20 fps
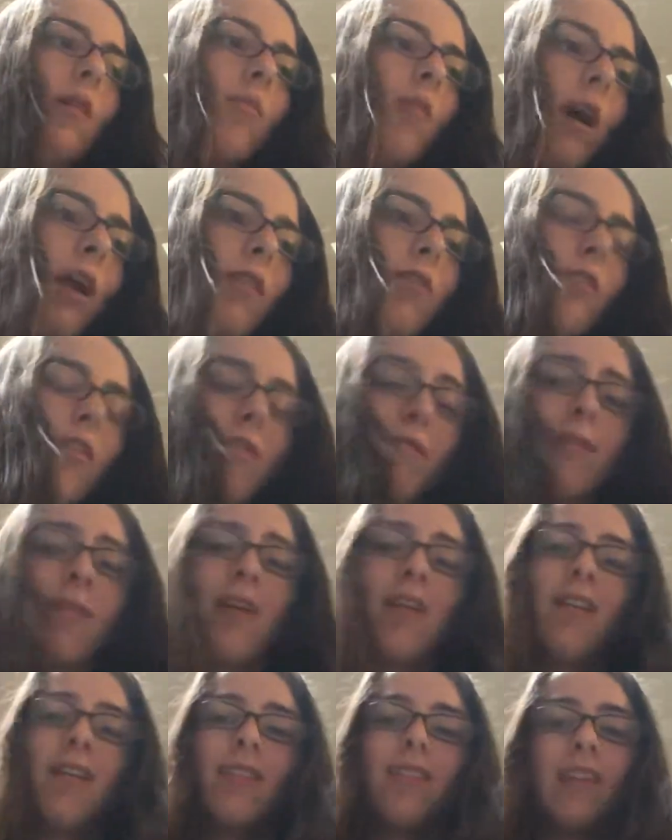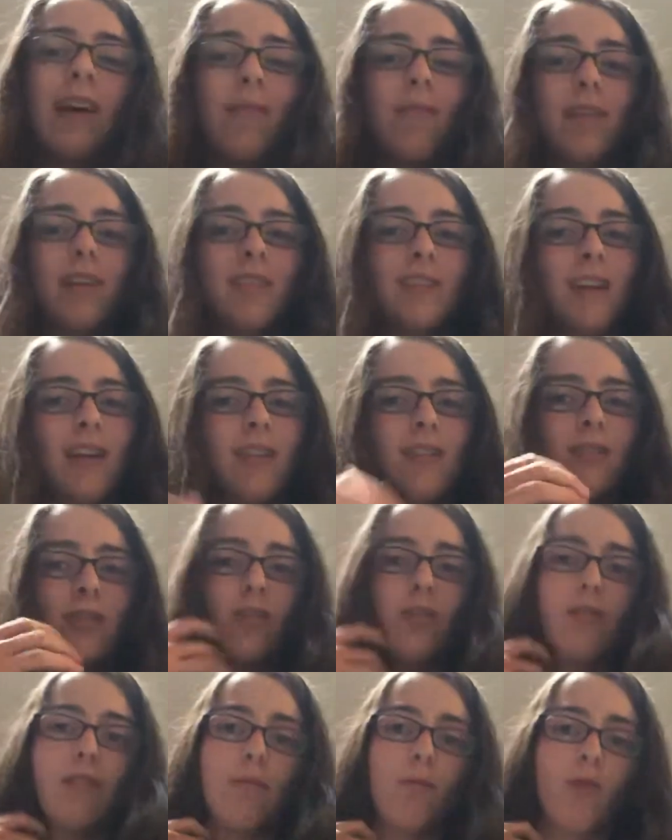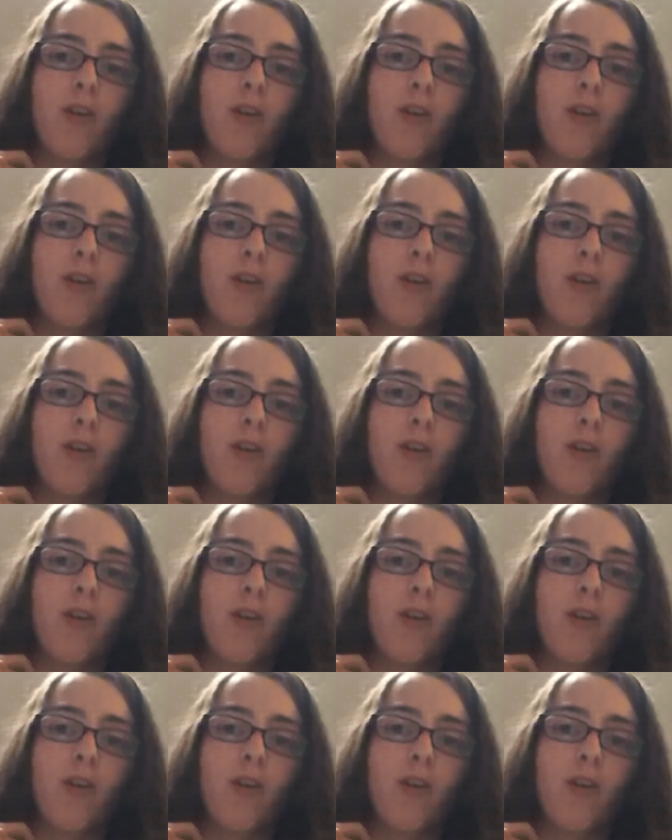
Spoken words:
I don't know if that makes sense or you need more